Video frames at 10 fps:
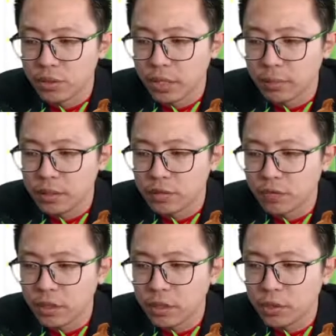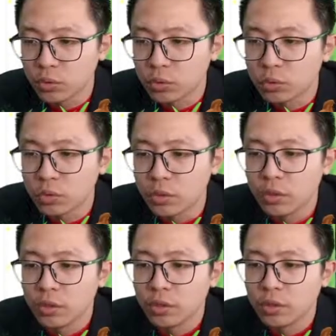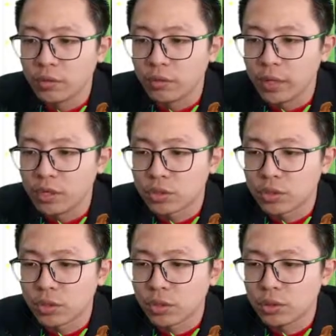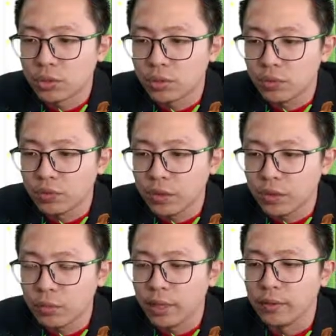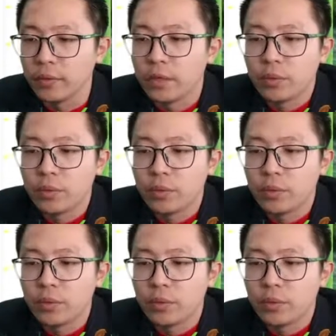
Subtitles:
That means V2 ratio to V1,